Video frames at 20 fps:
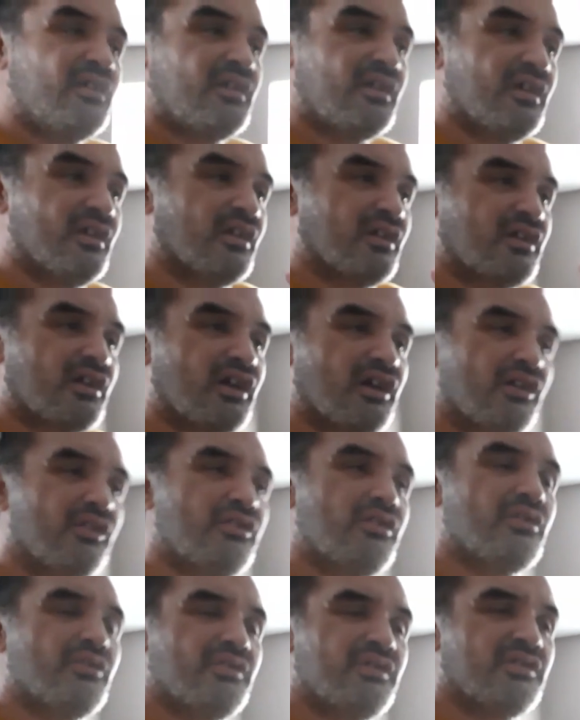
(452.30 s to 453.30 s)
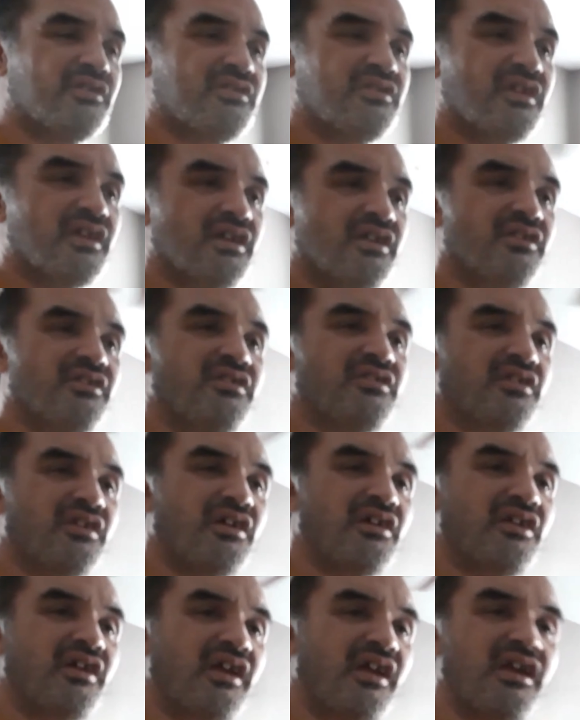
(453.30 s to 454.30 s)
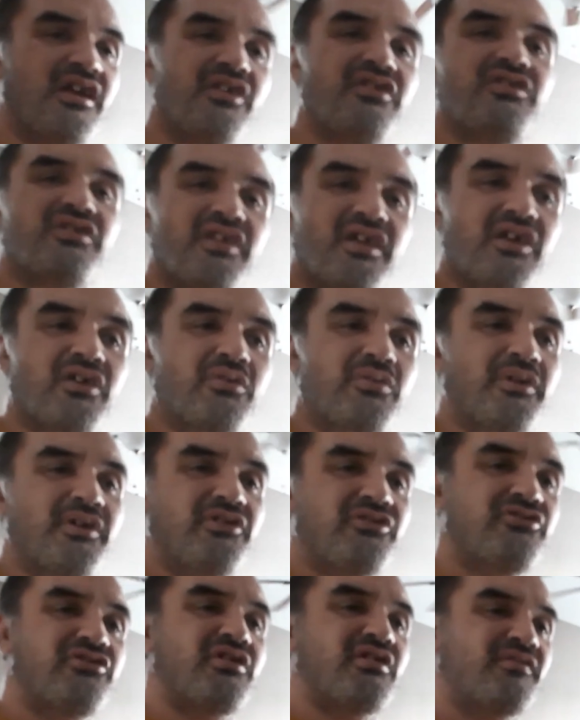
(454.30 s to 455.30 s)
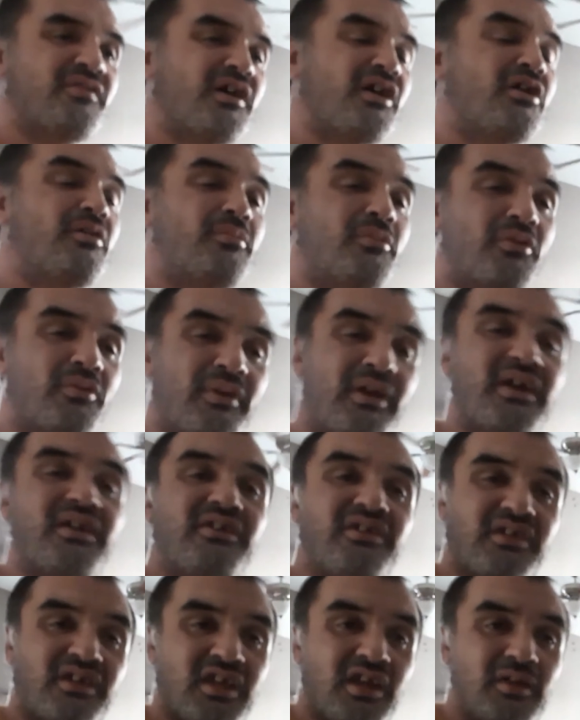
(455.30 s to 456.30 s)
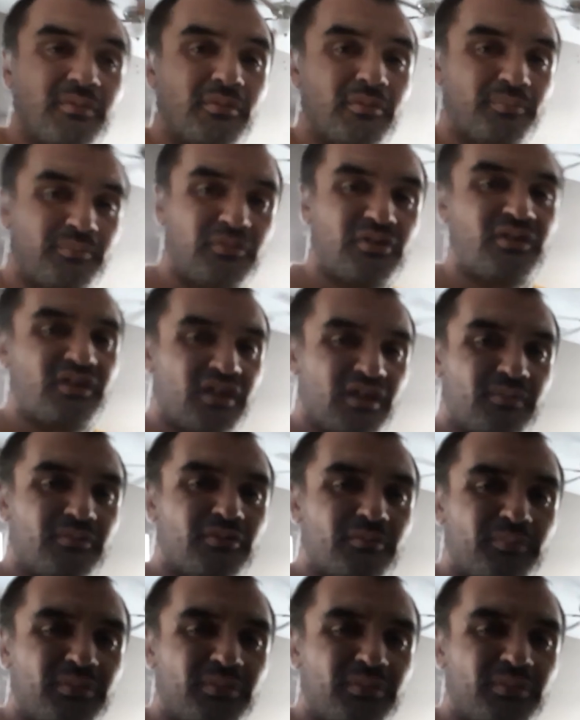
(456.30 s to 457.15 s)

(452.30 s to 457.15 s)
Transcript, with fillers: in a continuity sense, kind of answer that question of how Miranda came came to